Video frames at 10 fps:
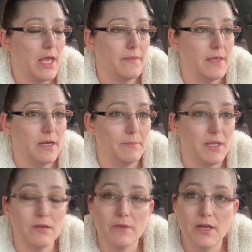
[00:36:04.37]
And then I'm
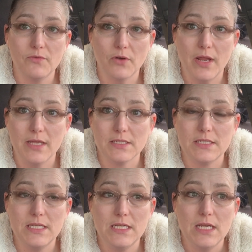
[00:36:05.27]
getting ready for
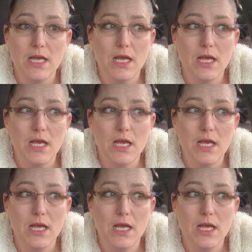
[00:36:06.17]
ASD.